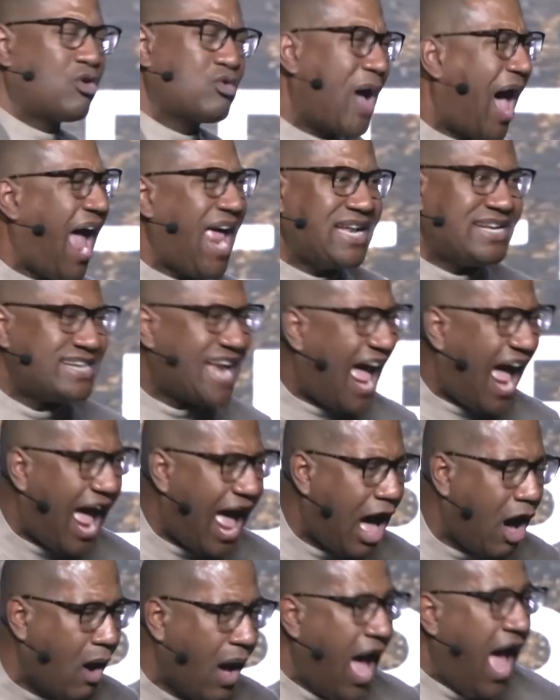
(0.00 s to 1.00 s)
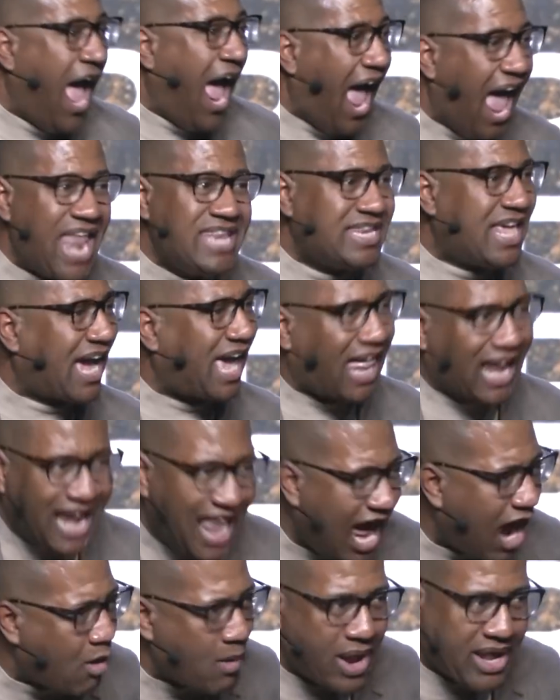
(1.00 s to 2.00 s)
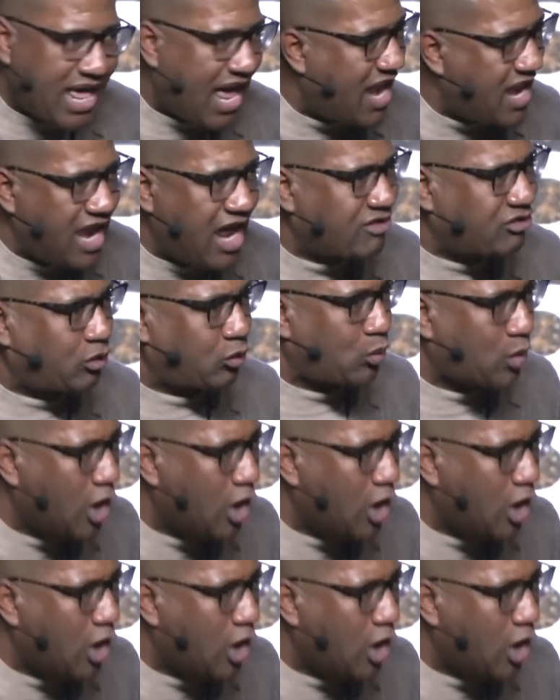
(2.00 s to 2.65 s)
it right now and declare it in this